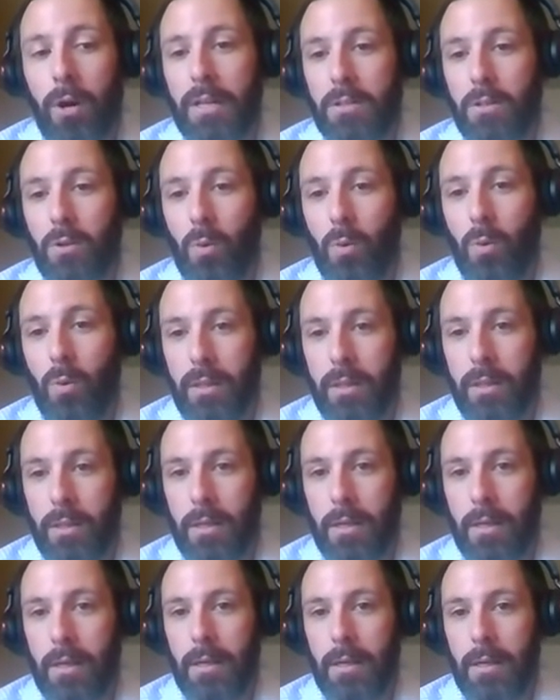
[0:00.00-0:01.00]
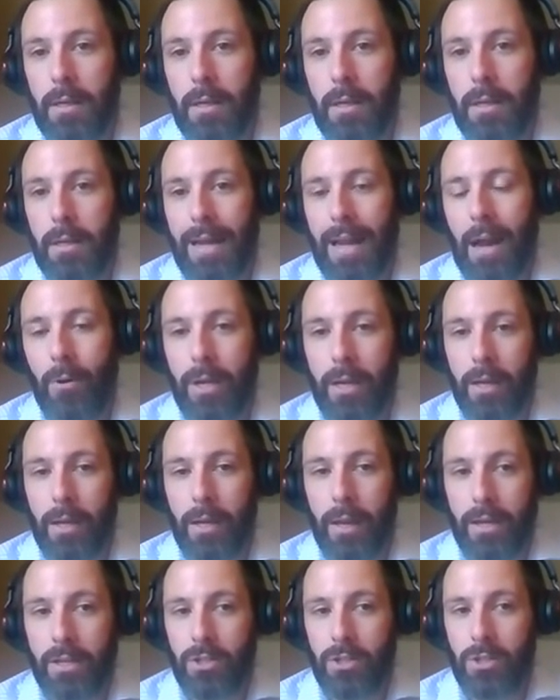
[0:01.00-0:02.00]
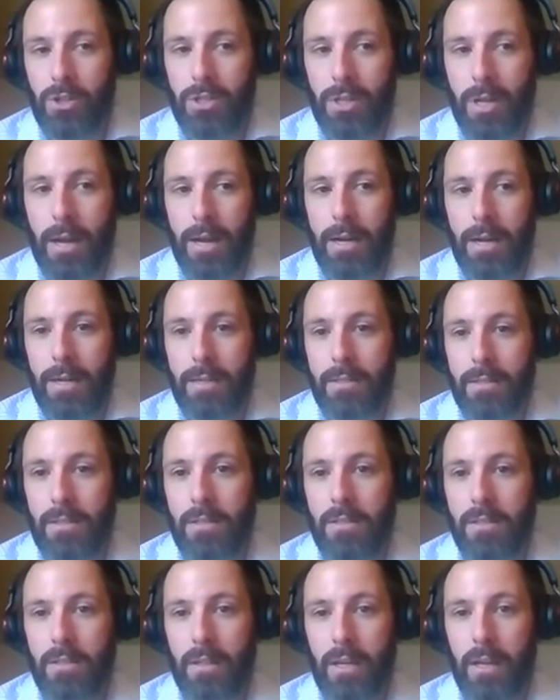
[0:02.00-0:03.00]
It's quite the accounting exercise